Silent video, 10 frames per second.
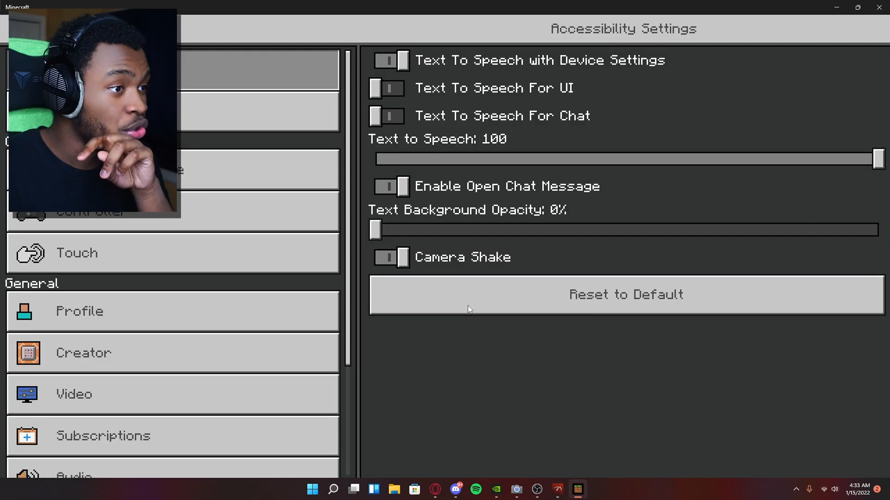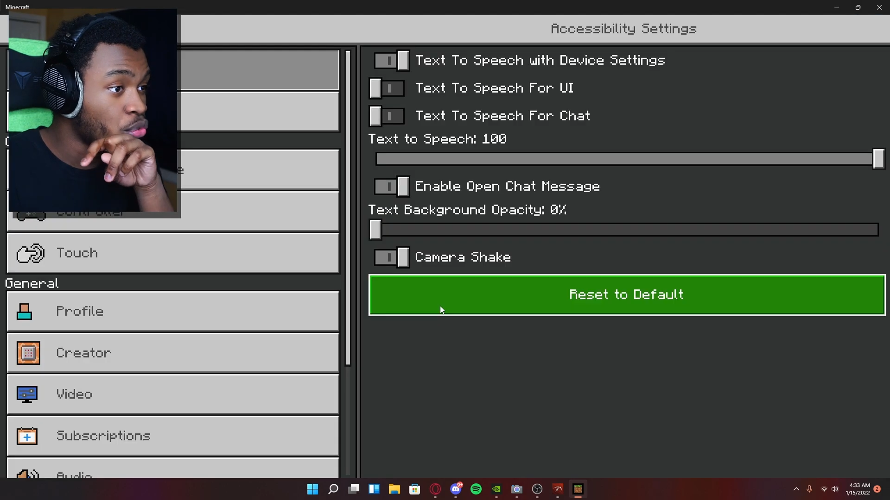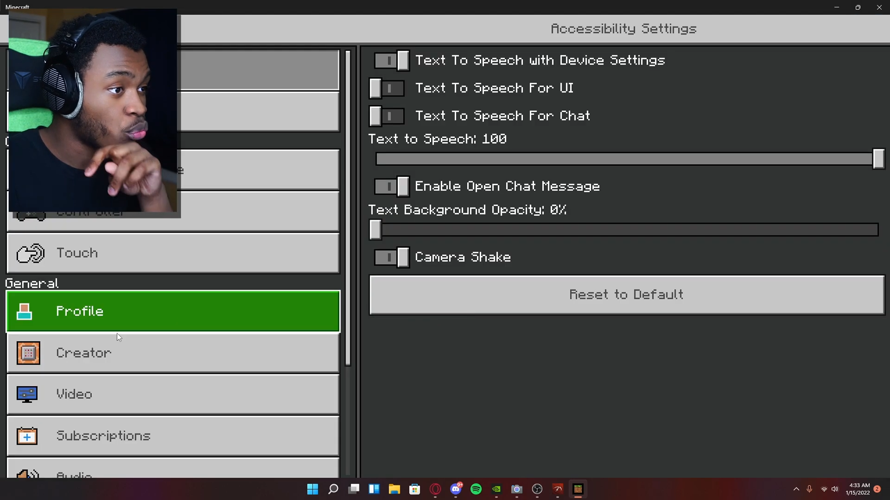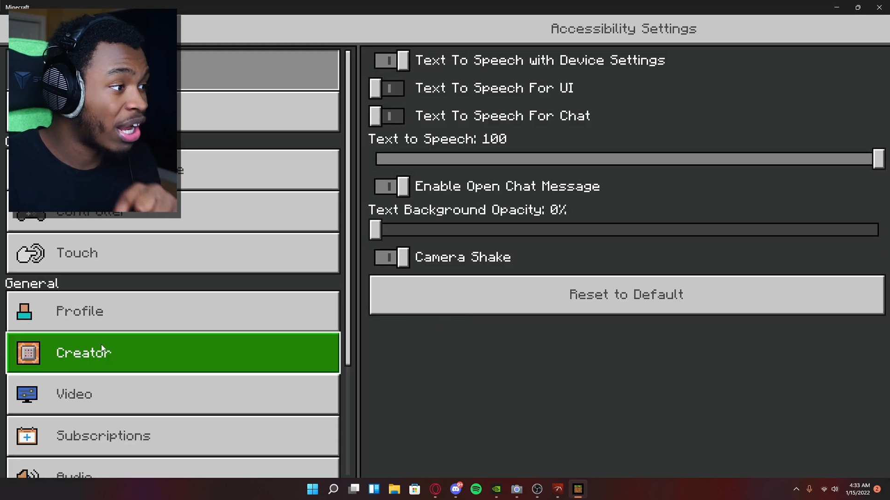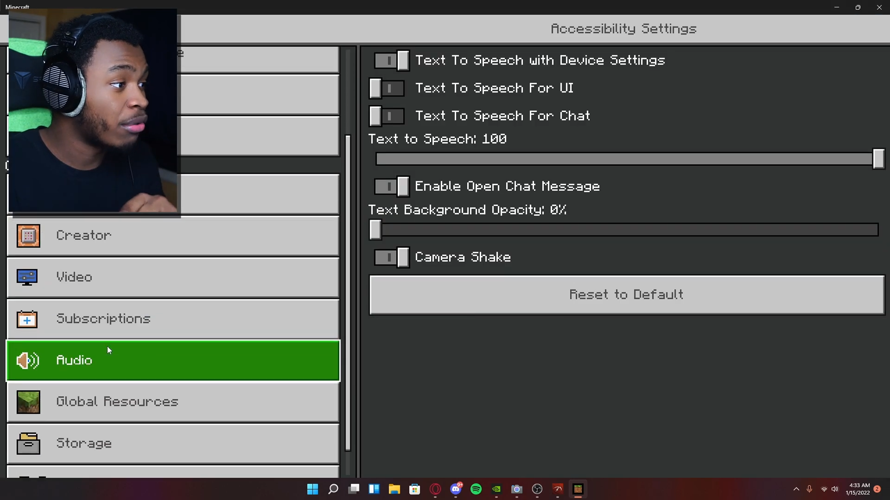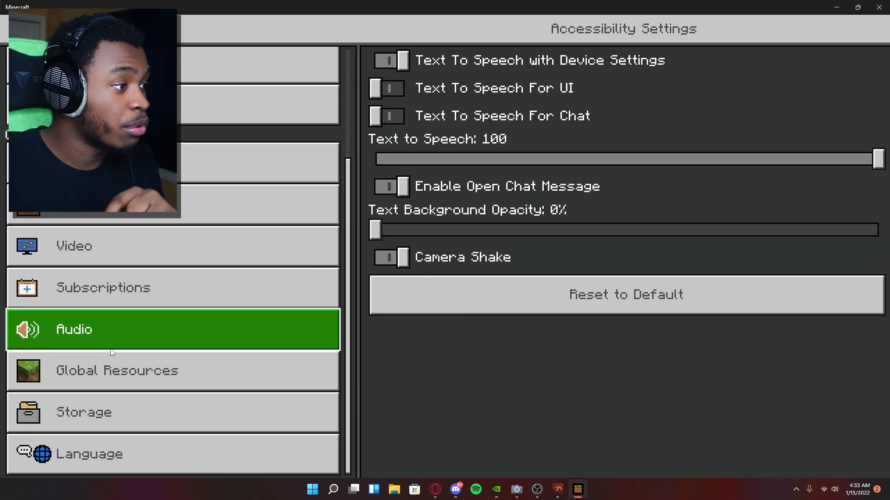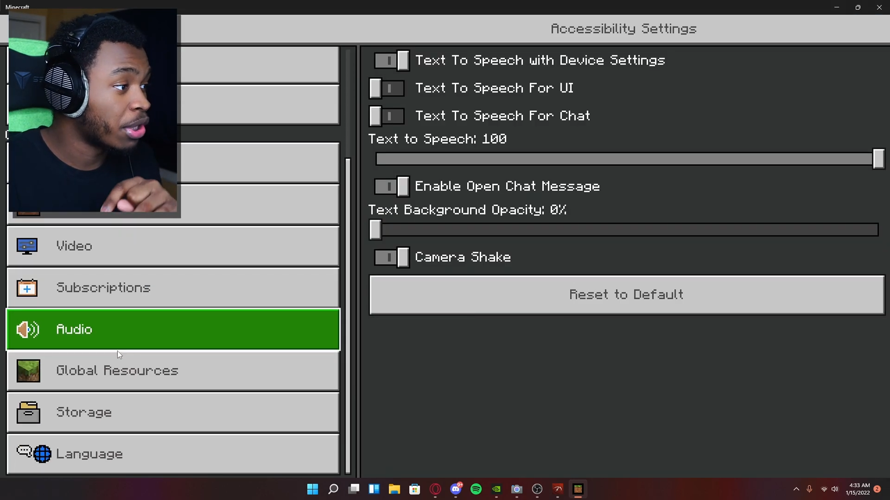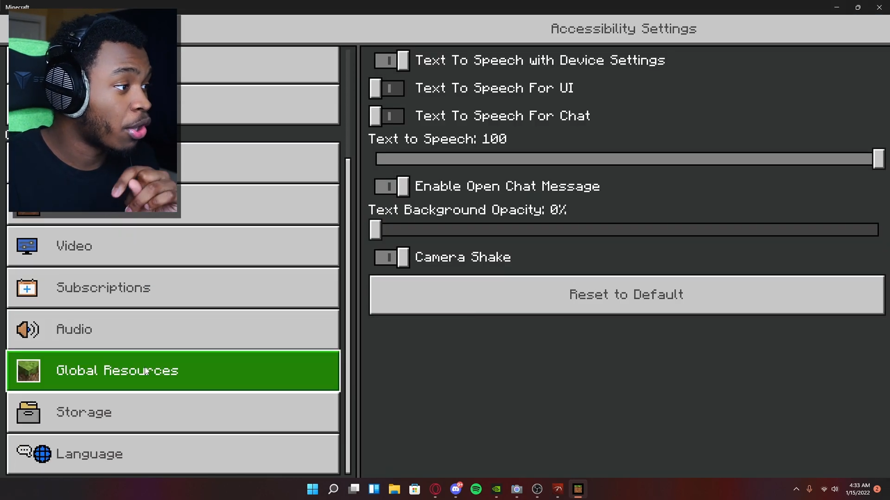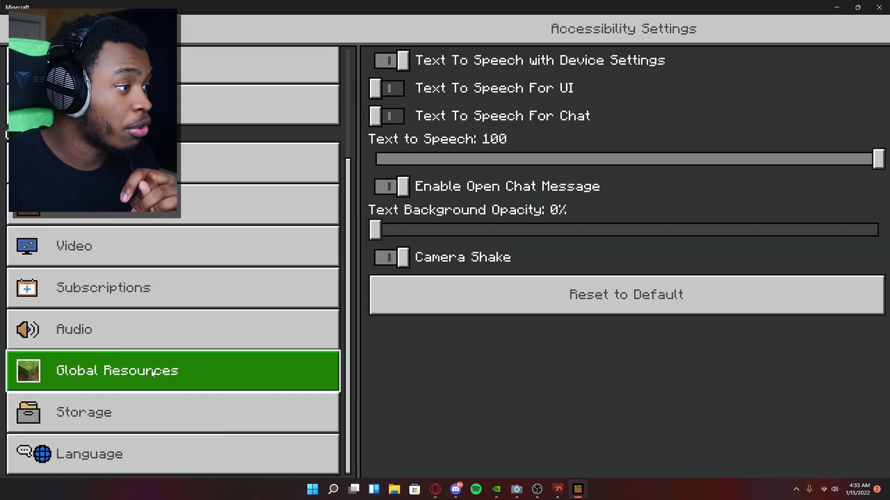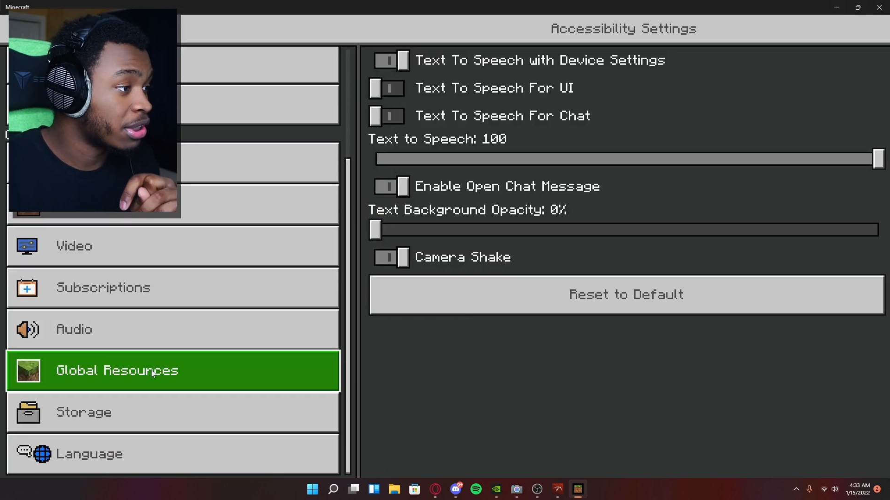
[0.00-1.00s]
right where the
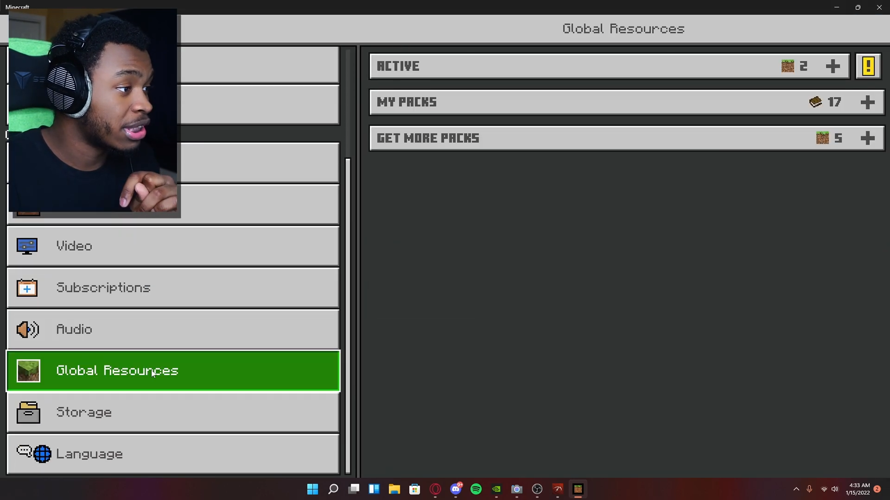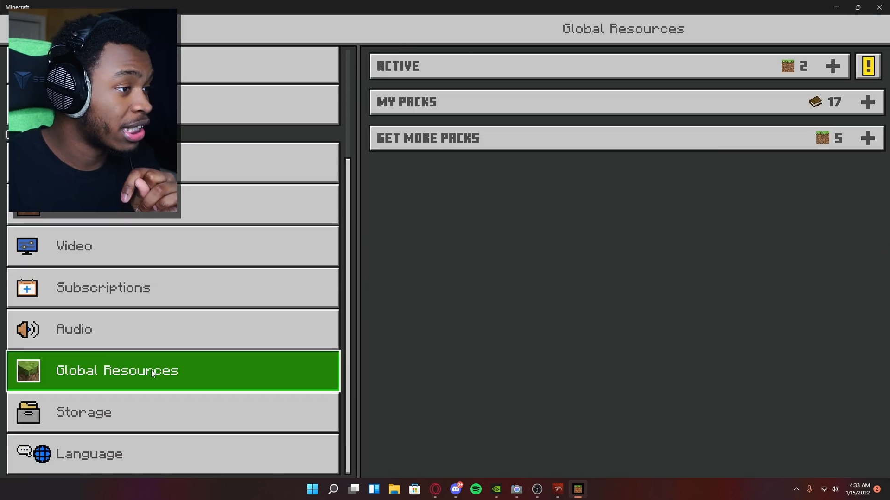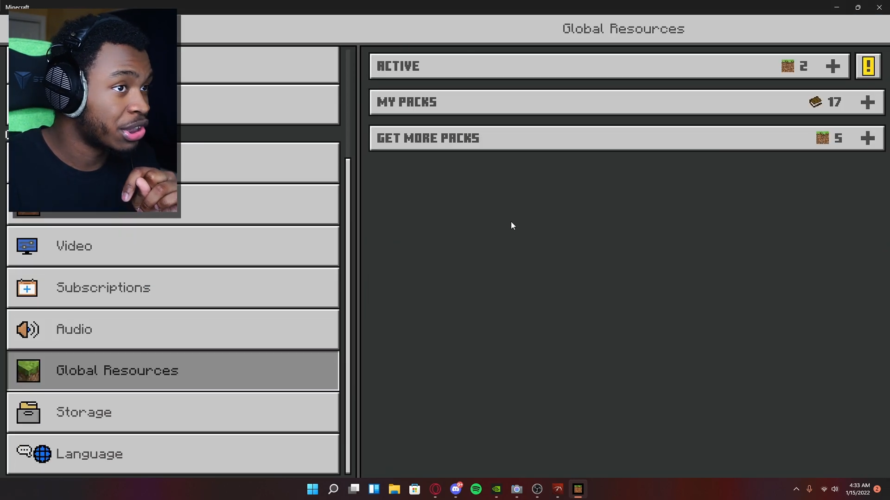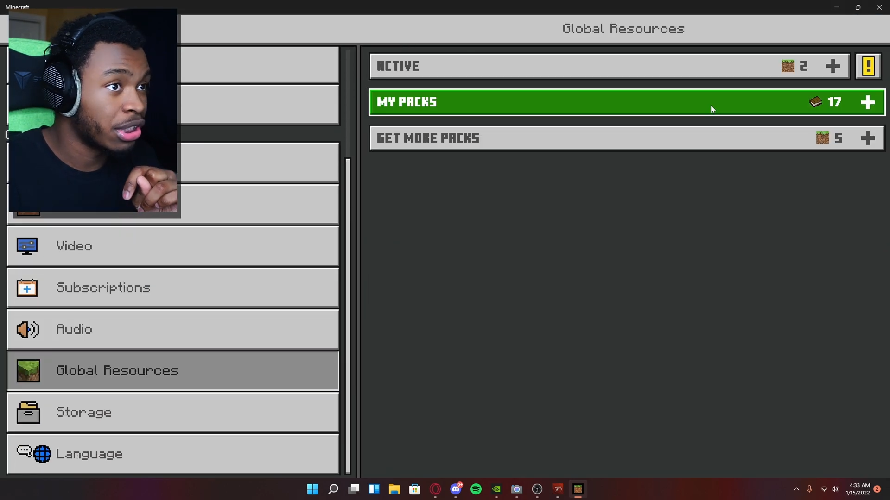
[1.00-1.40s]
R T X,